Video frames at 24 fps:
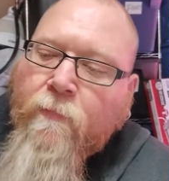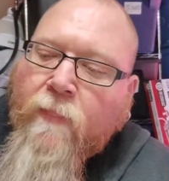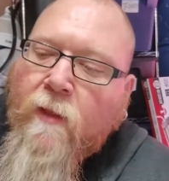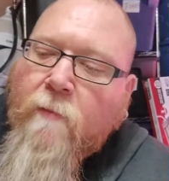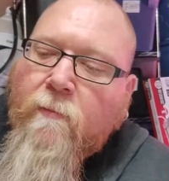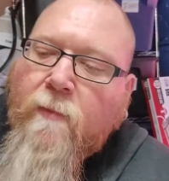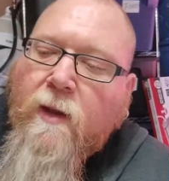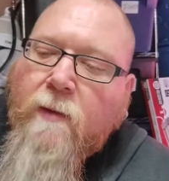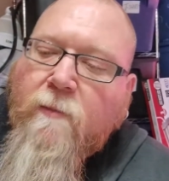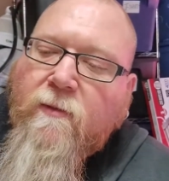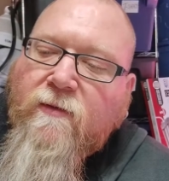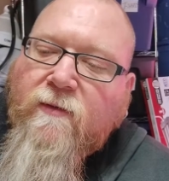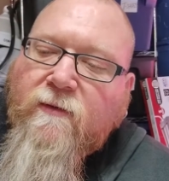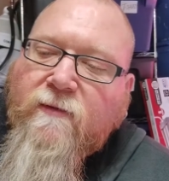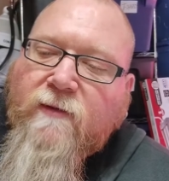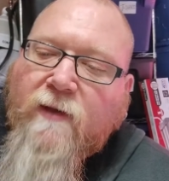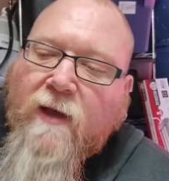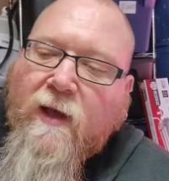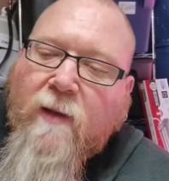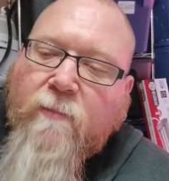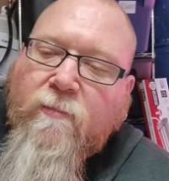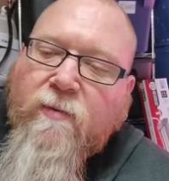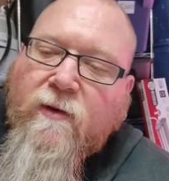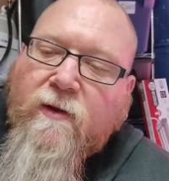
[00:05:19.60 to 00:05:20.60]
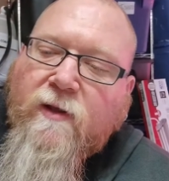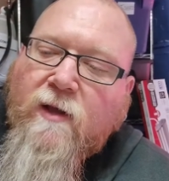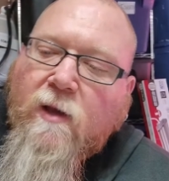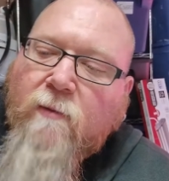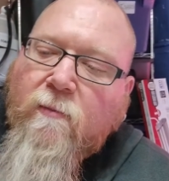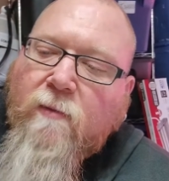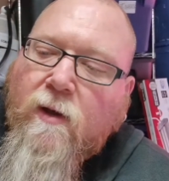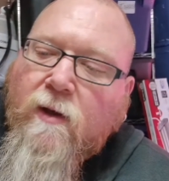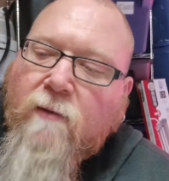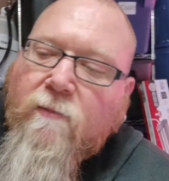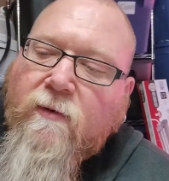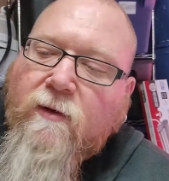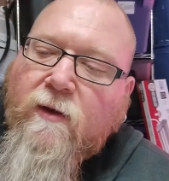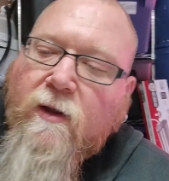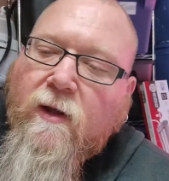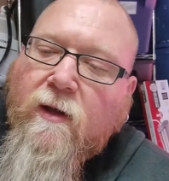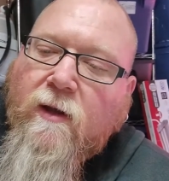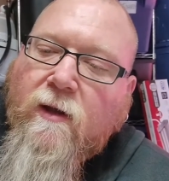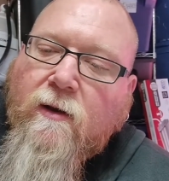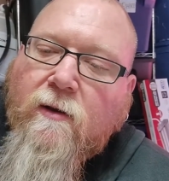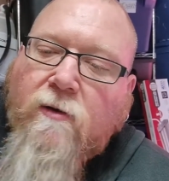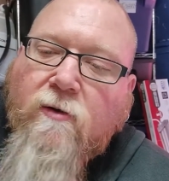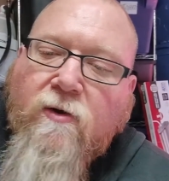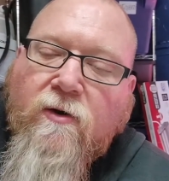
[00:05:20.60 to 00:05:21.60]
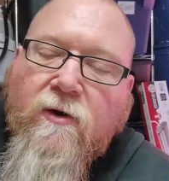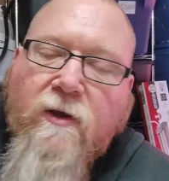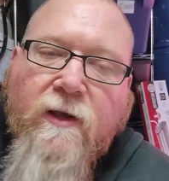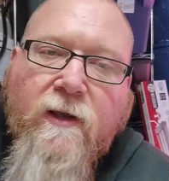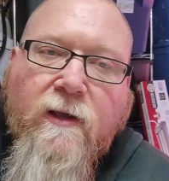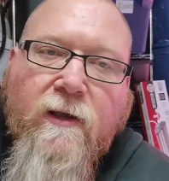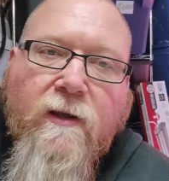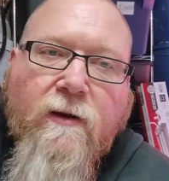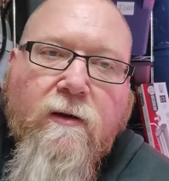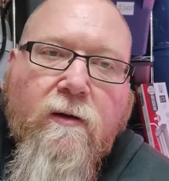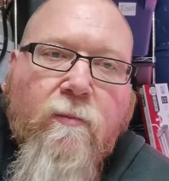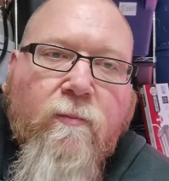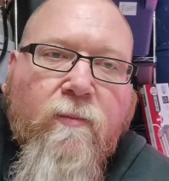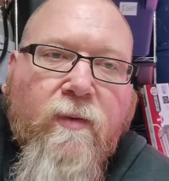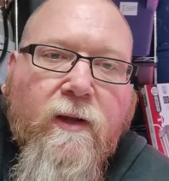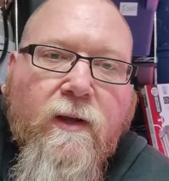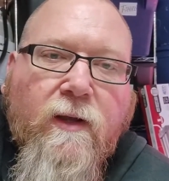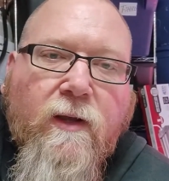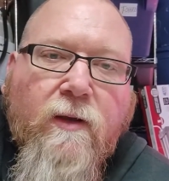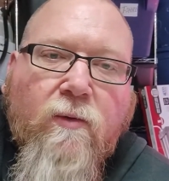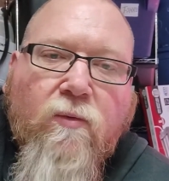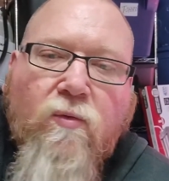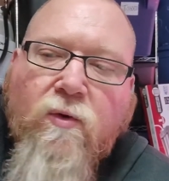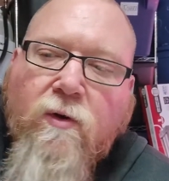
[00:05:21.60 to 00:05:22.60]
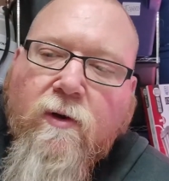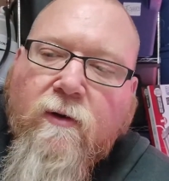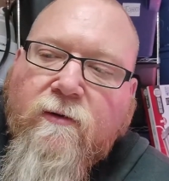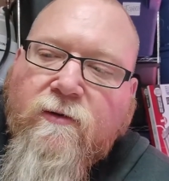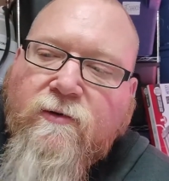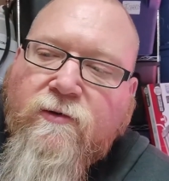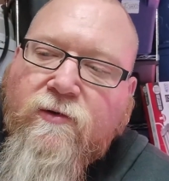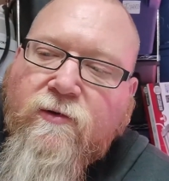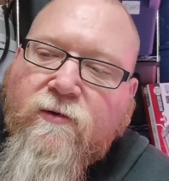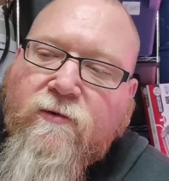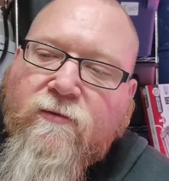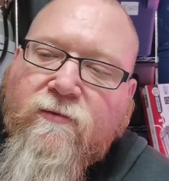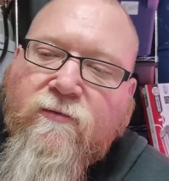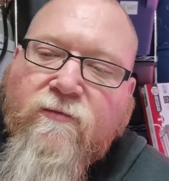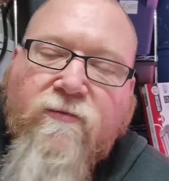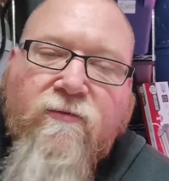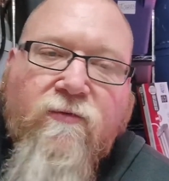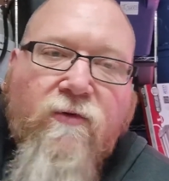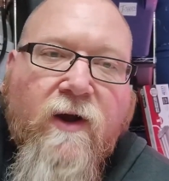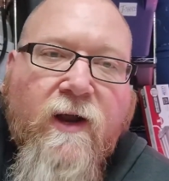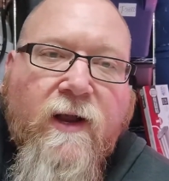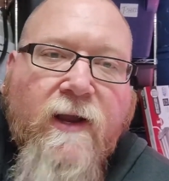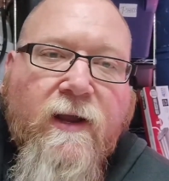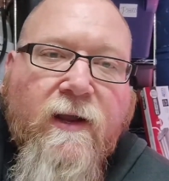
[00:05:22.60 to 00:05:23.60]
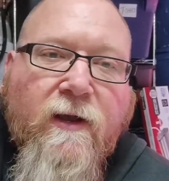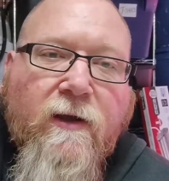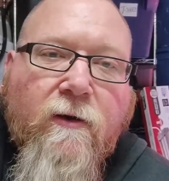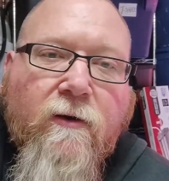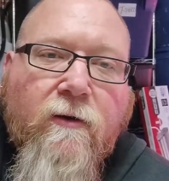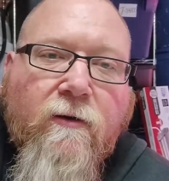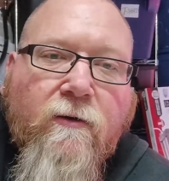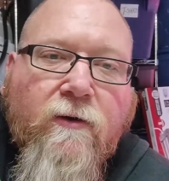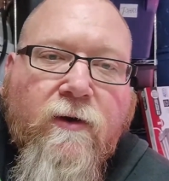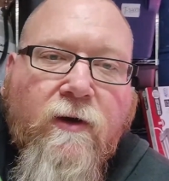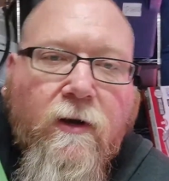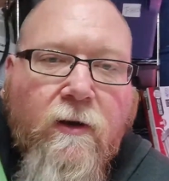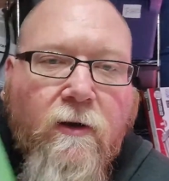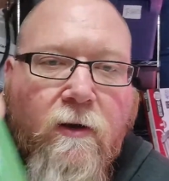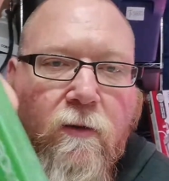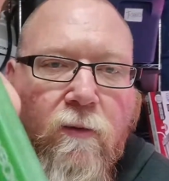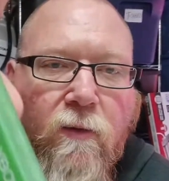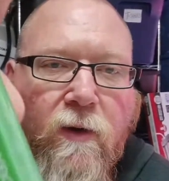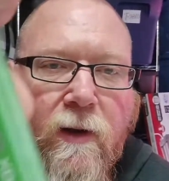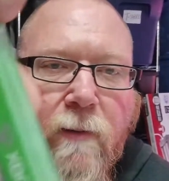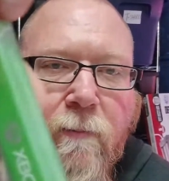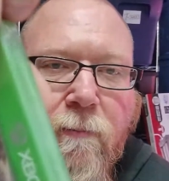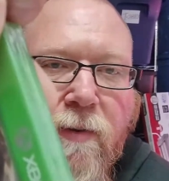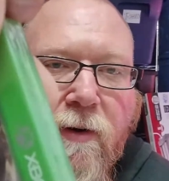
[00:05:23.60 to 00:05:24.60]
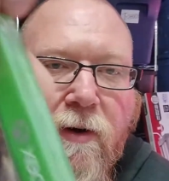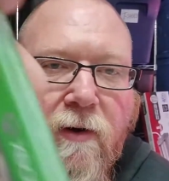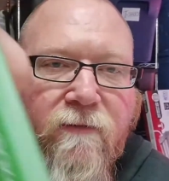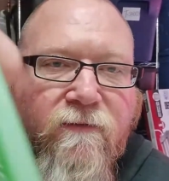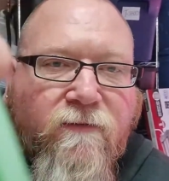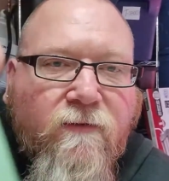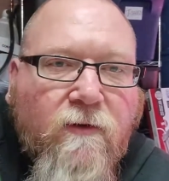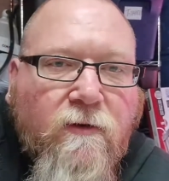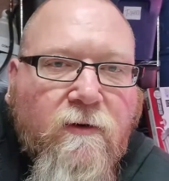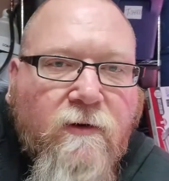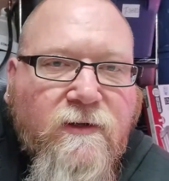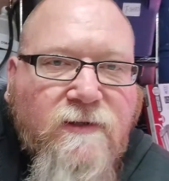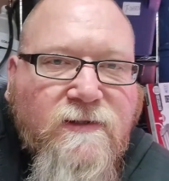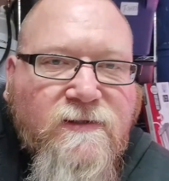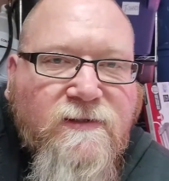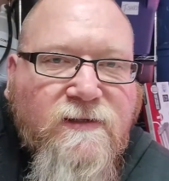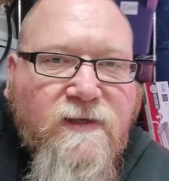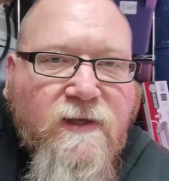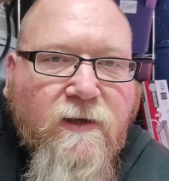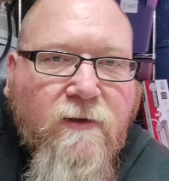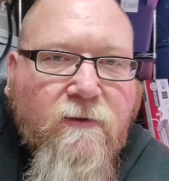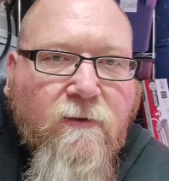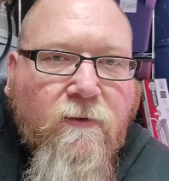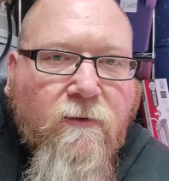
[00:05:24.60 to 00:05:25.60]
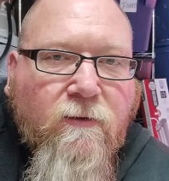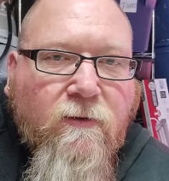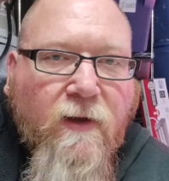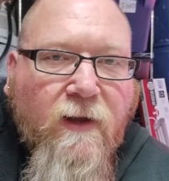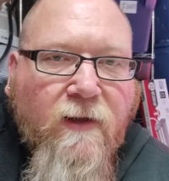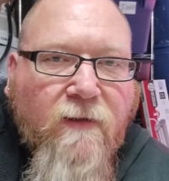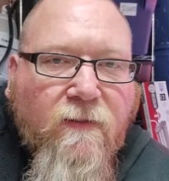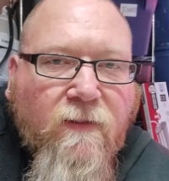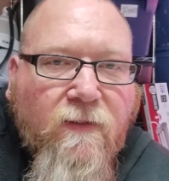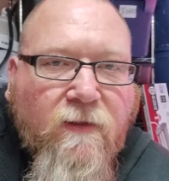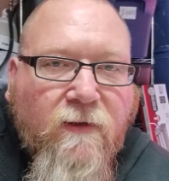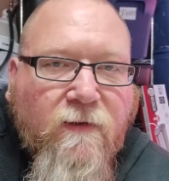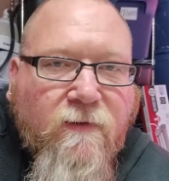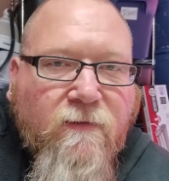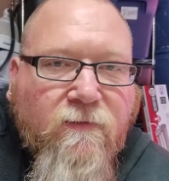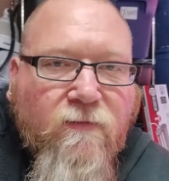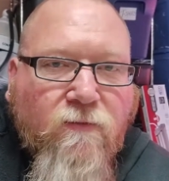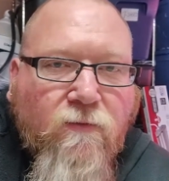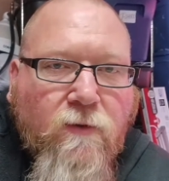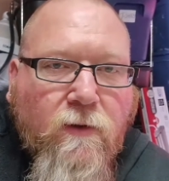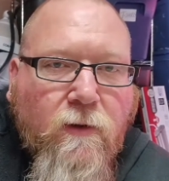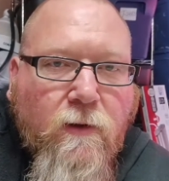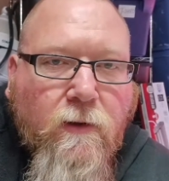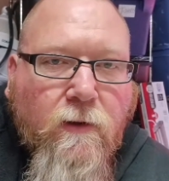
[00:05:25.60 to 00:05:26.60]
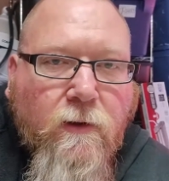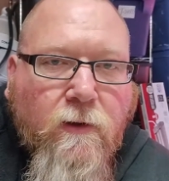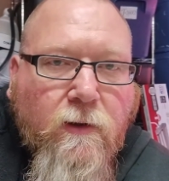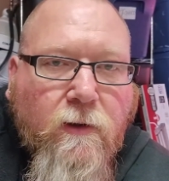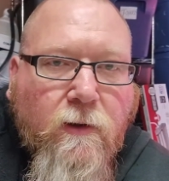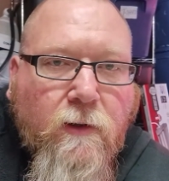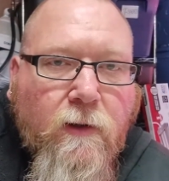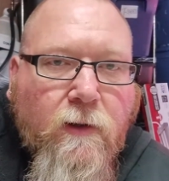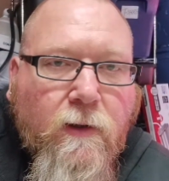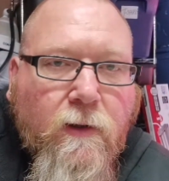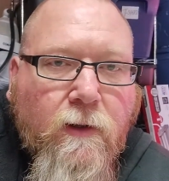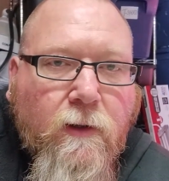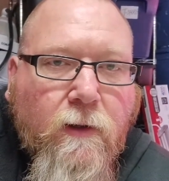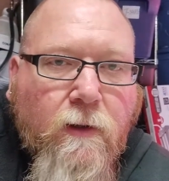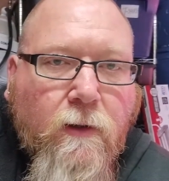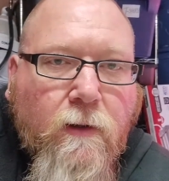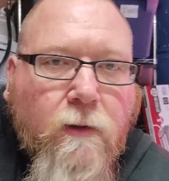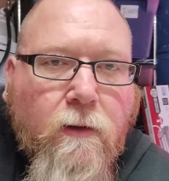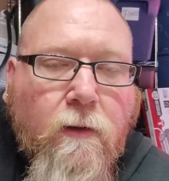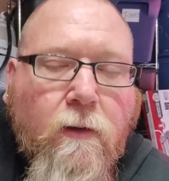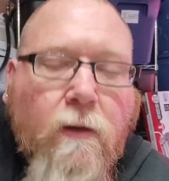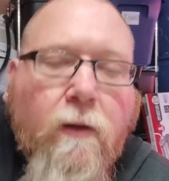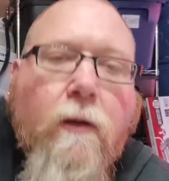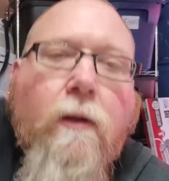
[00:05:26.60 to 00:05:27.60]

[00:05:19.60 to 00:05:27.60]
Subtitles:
maybe the top had come up done a little bit where it just frailed. You know, it wasn't perfectly sealed like this one.